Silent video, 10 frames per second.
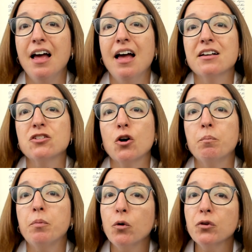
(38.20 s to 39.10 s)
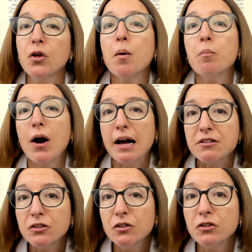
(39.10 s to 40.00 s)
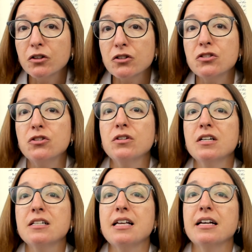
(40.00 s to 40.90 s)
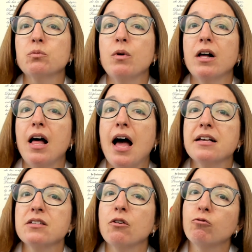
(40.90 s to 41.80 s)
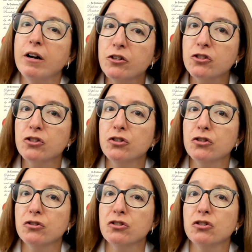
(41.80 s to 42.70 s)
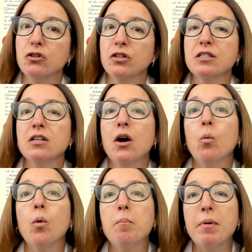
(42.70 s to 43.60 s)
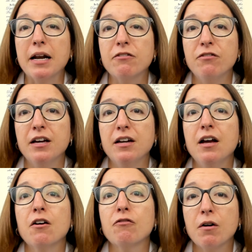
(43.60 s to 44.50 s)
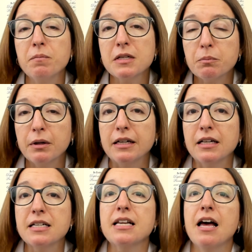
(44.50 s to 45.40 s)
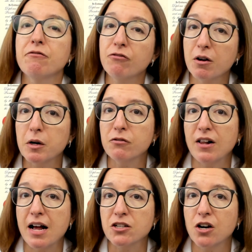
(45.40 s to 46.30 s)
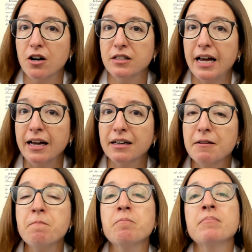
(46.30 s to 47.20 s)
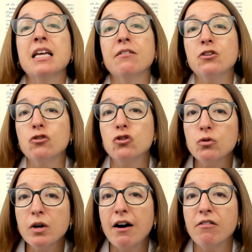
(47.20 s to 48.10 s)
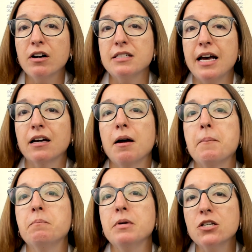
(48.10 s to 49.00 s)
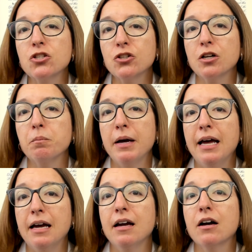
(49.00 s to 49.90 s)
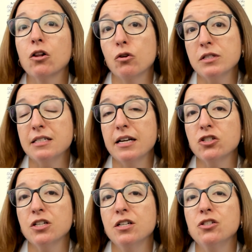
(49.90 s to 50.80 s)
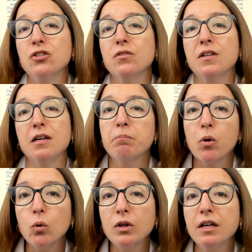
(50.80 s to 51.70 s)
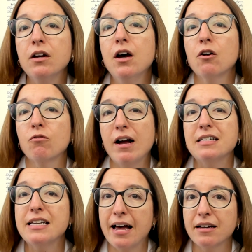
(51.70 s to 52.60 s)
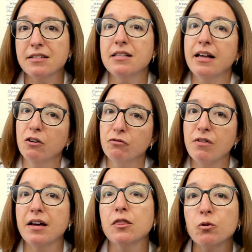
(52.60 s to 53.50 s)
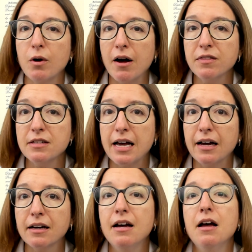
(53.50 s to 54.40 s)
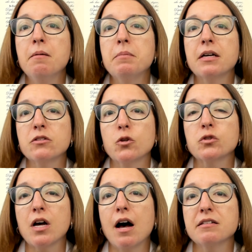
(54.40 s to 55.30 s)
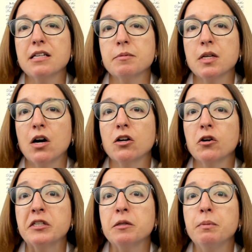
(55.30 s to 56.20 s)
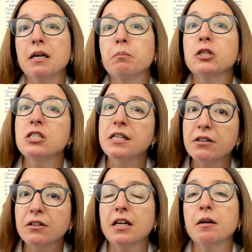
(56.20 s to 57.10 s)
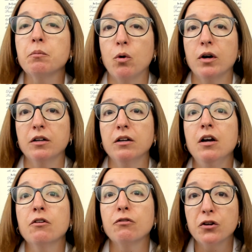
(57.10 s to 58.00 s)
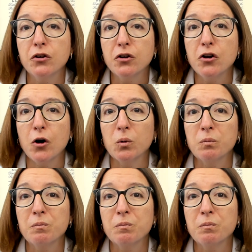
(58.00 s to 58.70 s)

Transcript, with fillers: So both practical nurse students as well as registered nurse students will benefit from this playlist and from our flashcard deck. If you do have our deck, be sure to pay close attention to the bolded red text that you'll find throughout the deck because those concepts are going to be particularly important for you to know.